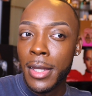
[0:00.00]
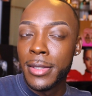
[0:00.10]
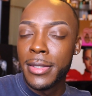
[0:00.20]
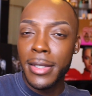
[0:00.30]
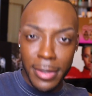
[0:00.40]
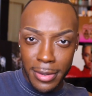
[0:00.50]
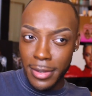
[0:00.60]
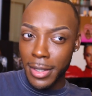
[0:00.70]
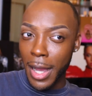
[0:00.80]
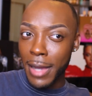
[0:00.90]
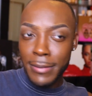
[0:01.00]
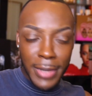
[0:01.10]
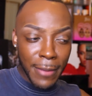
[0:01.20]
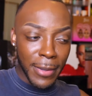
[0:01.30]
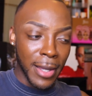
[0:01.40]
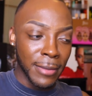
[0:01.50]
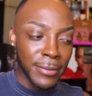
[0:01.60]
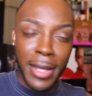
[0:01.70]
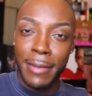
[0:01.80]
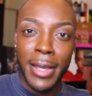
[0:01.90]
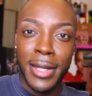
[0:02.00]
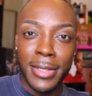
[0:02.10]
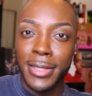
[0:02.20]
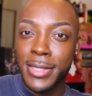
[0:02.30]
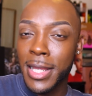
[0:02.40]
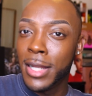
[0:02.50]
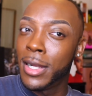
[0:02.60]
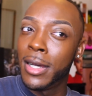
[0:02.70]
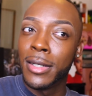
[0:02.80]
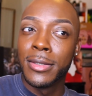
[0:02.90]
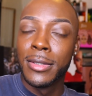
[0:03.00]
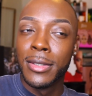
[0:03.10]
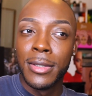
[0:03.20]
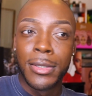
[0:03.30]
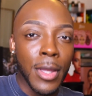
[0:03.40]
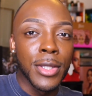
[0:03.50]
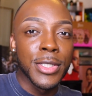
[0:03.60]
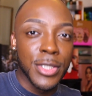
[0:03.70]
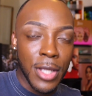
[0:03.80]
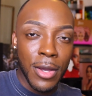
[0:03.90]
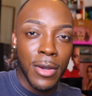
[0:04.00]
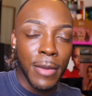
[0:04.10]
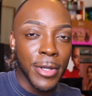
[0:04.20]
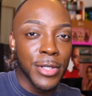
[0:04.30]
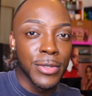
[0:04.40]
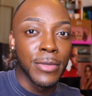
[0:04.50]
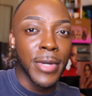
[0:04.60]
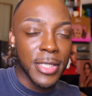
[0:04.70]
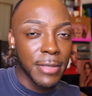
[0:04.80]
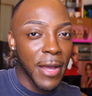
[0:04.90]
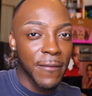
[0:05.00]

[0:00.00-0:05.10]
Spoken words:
Yeah, I'm not mad at this at all. So I'm gonna do the rest of my